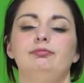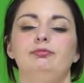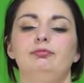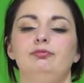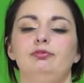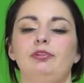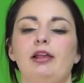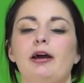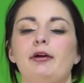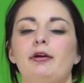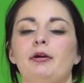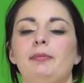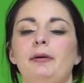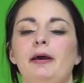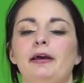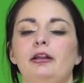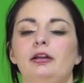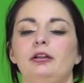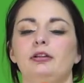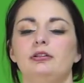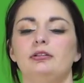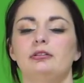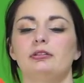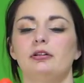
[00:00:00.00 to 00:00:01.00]
flower
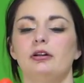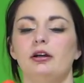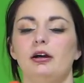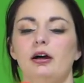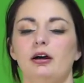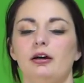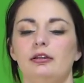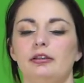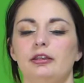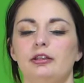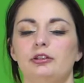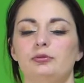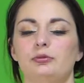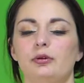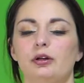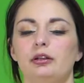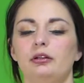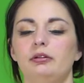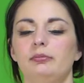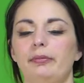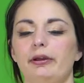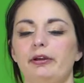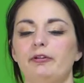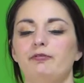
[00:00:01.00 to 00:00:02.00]
petals on this one,
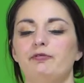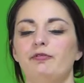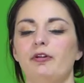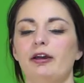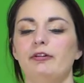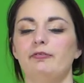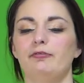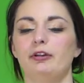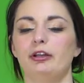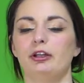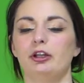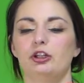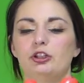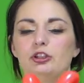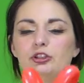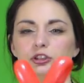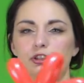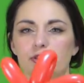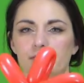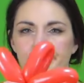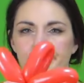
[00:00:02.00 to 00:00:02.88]
about 5 fingers.